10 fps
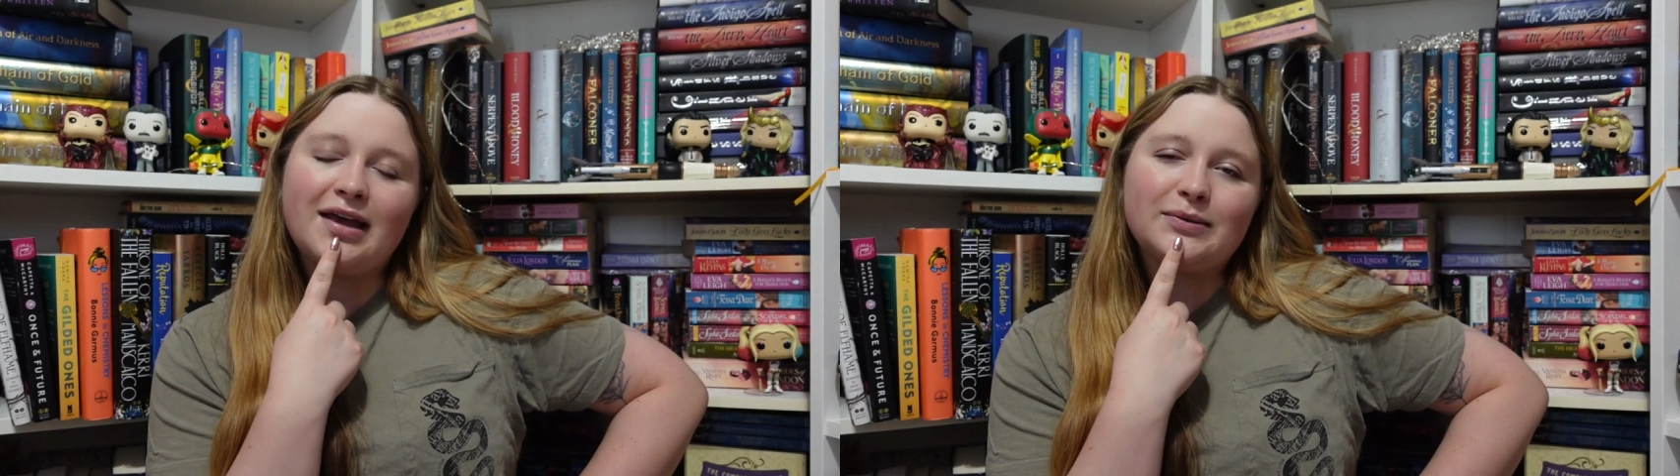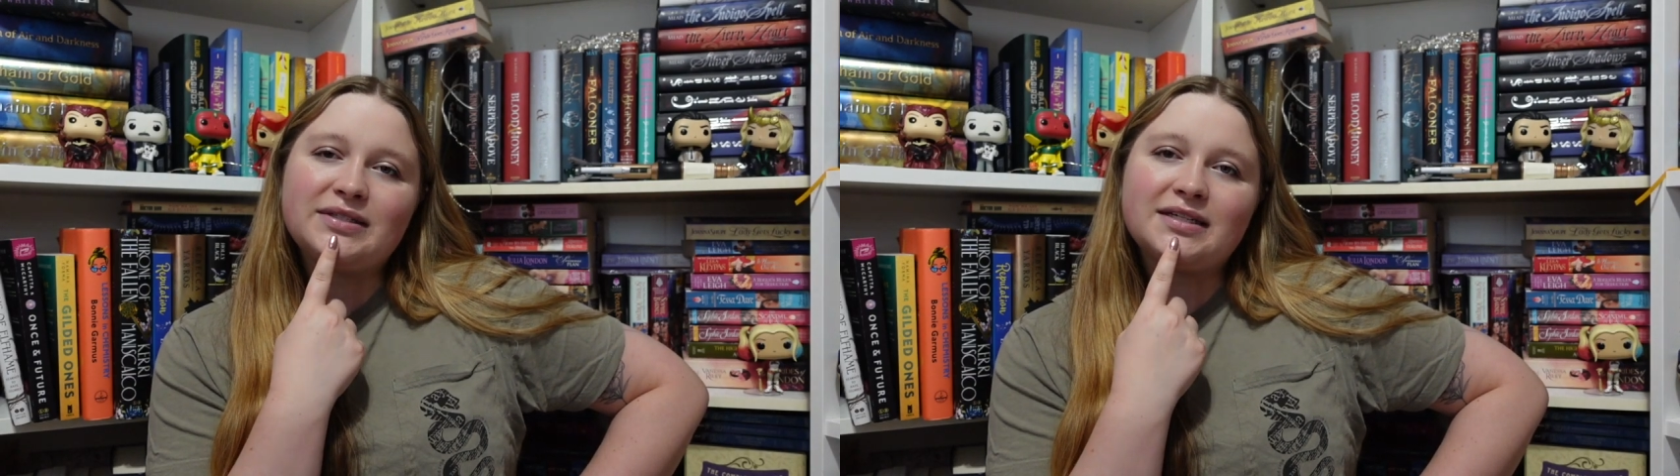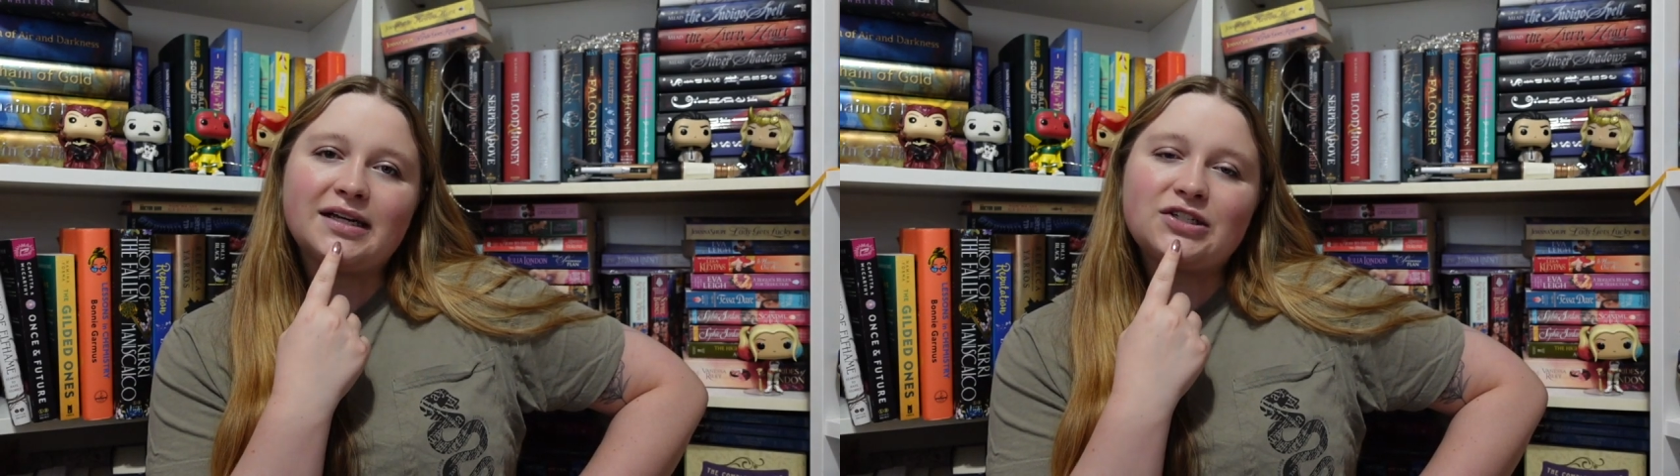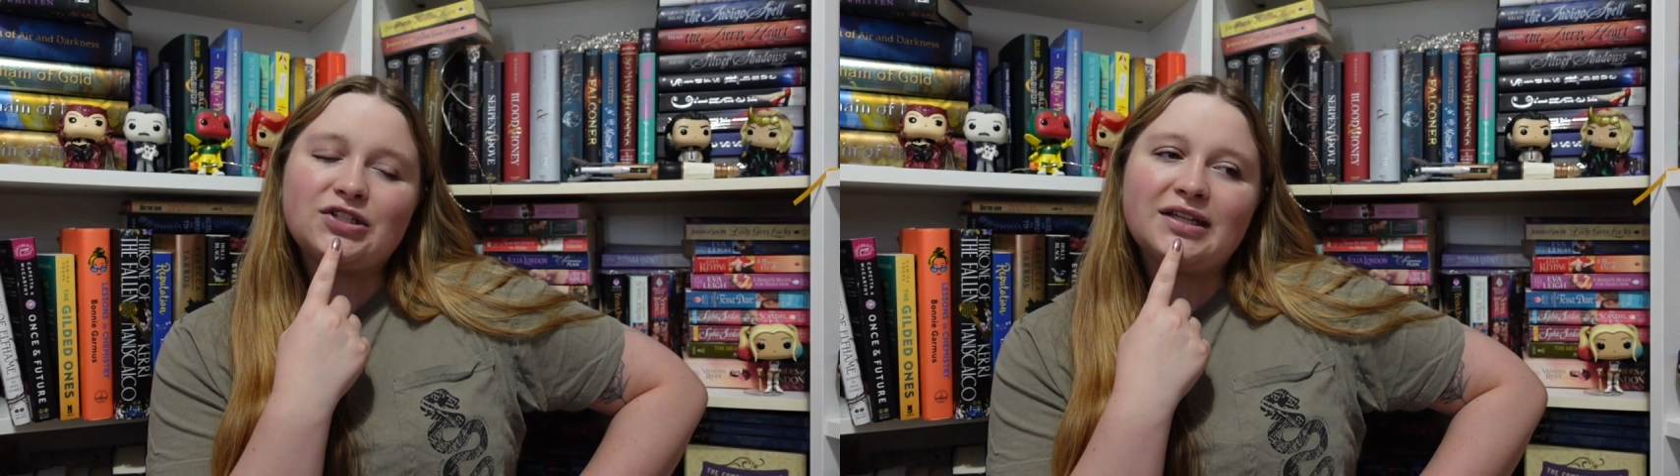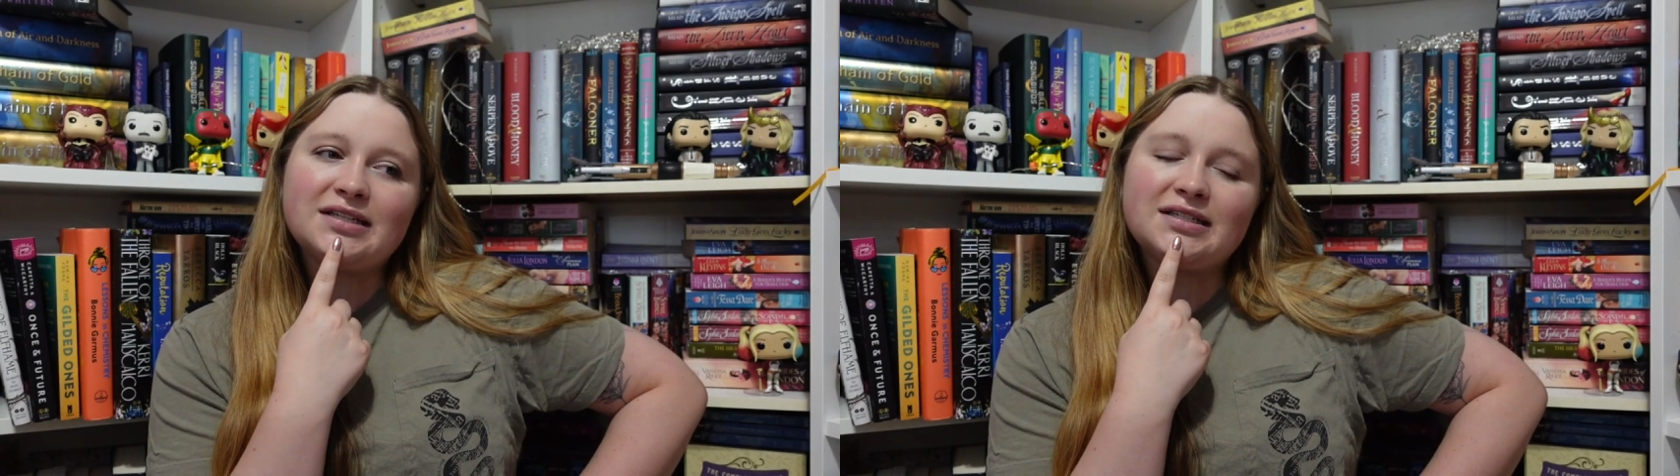that was
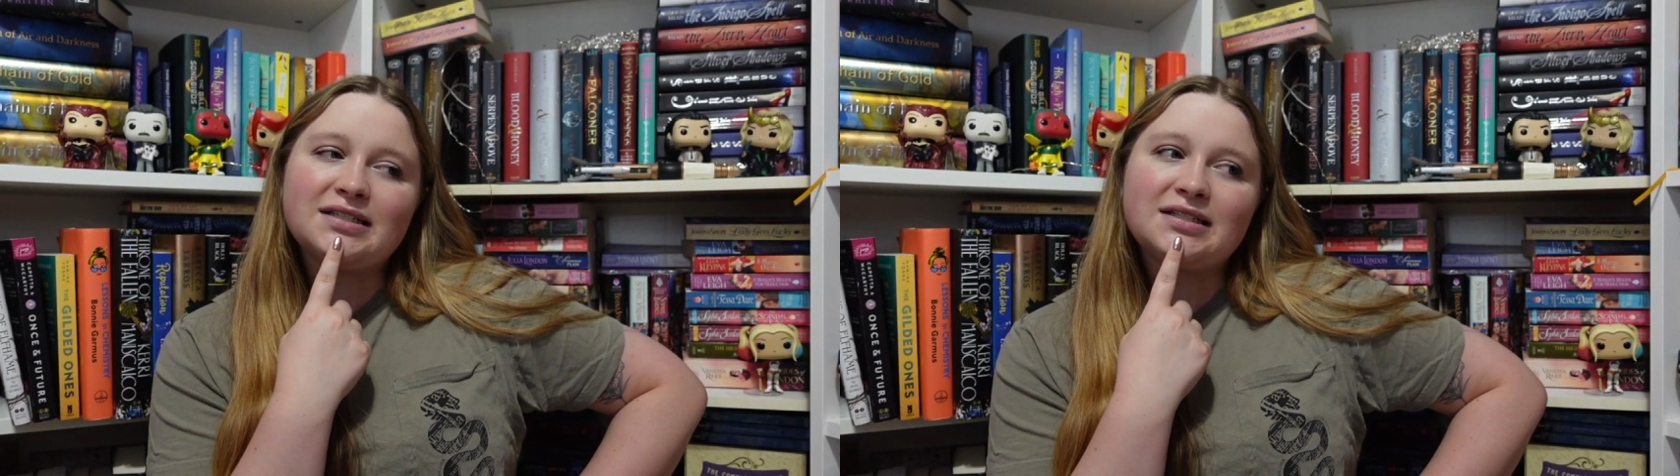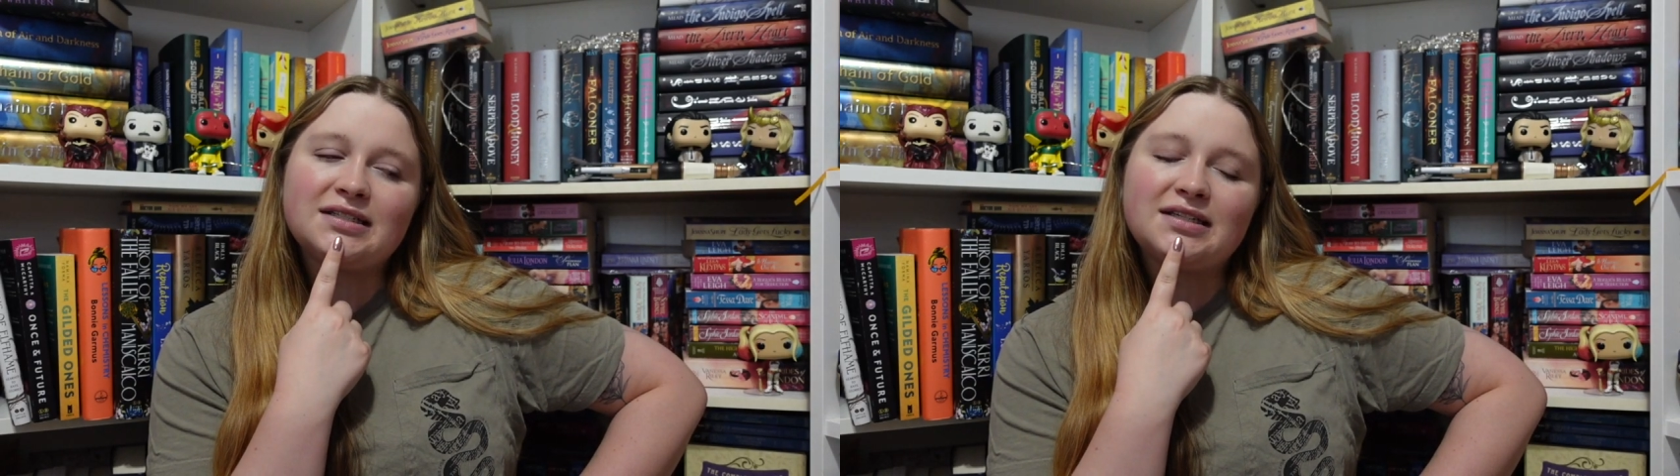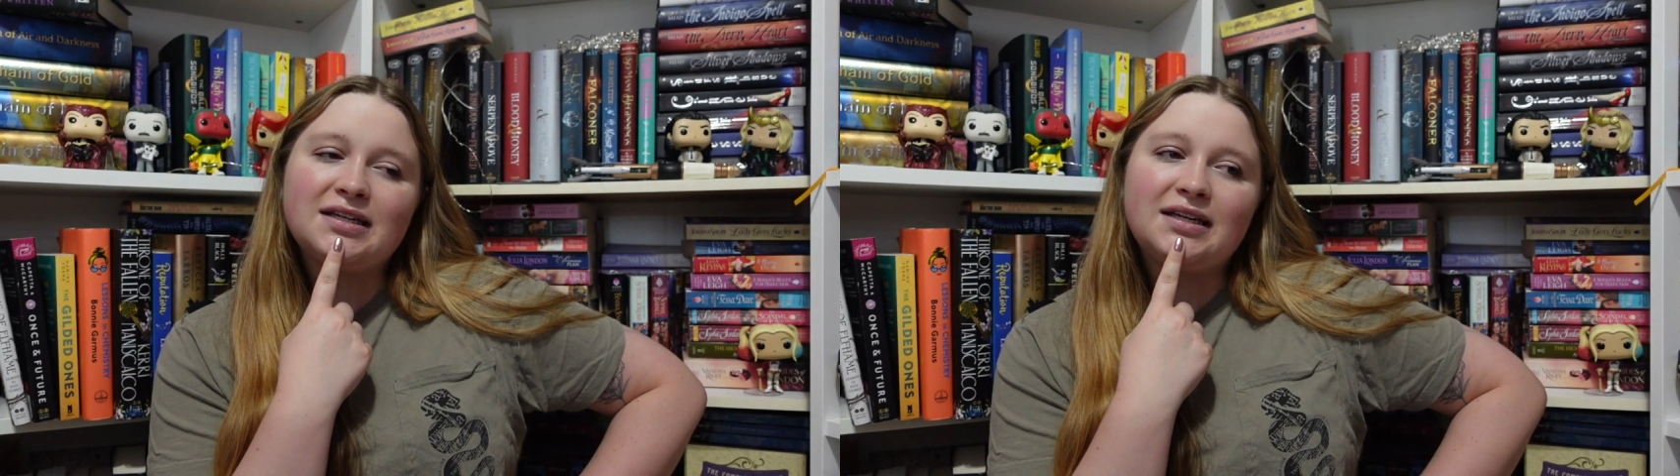Seduction Lessons.